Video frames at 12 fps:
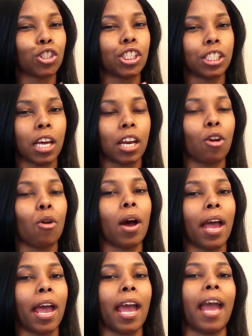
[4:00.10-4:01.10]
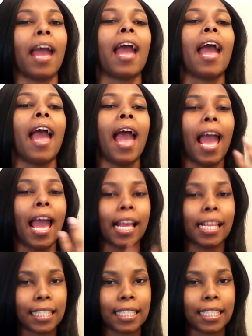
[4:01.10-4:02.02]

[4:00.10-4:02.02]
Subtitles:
she's going to go ahead and